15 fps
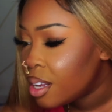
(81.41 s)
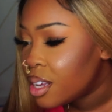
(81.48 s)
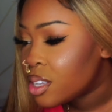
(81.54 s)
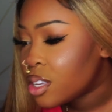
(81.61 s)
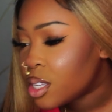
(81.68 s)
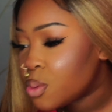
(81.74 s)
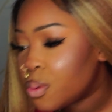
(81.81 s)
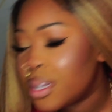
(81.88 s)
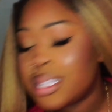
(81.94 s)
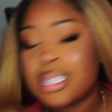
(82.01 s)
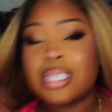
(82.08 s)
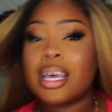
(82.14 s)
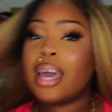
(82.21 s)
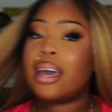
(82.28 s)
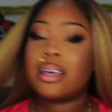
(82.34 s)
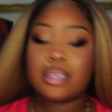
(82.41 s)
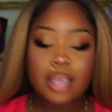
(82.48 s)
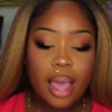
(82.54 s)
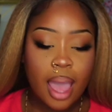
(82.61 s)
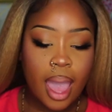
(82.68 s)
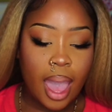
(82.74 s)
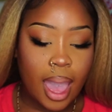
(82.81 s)
So that's what it says,
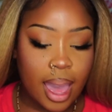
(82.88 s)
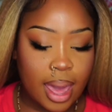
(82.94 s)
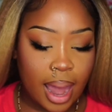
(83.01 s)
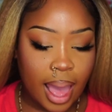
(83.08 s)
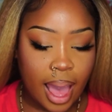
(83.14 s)
and I